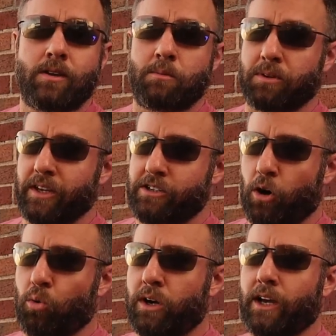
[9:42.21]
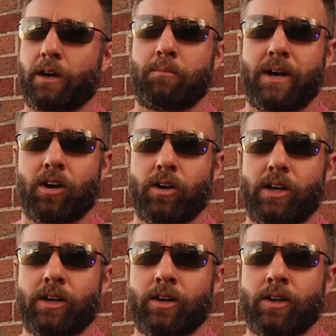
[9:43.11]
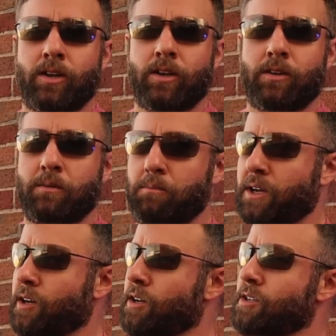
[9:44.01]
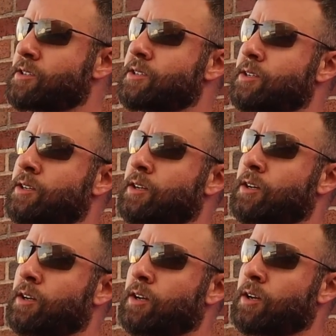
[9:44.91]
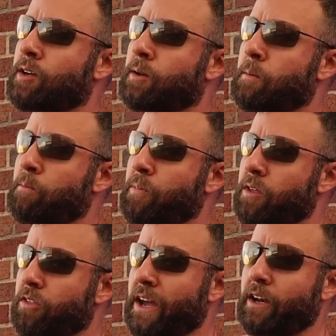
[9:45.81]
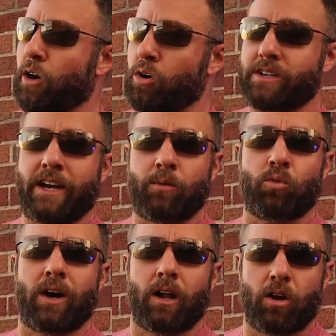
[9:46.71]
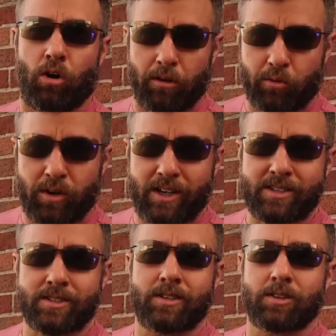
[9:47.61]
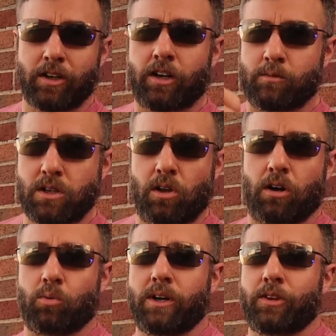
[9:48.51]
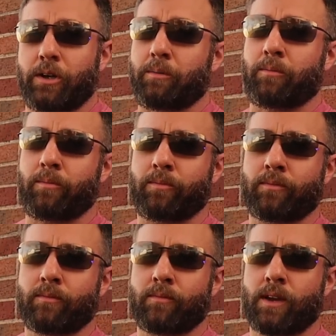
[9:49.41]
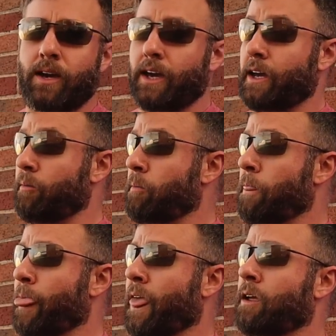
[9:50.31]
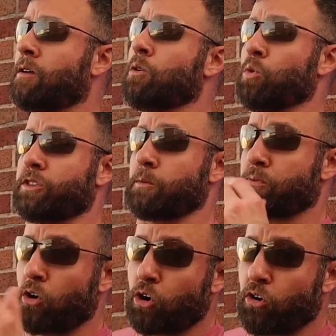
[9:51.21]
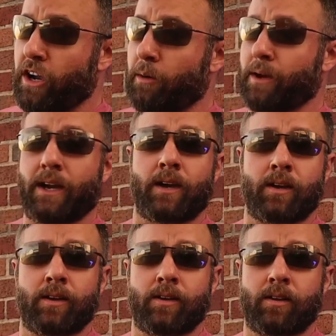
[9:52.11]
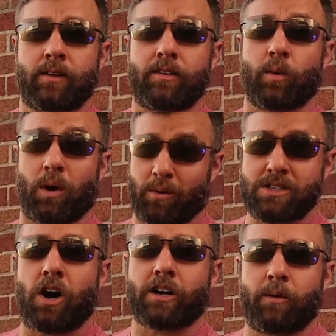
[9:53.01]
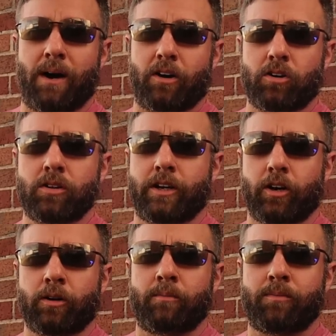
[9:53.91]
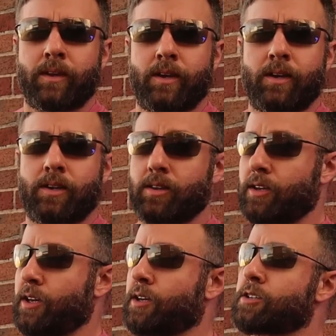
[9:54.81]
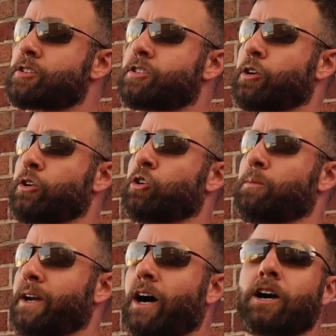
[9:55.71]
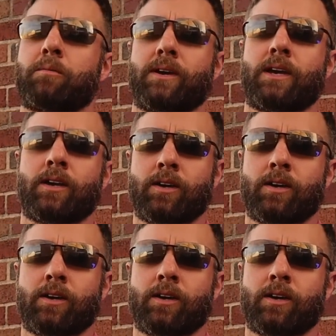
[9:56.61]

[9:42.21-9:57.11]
But they don't want to get married because they know damn well all the risk that comes along with it. And with the programming that we were talking about earlier, the serial monogamy,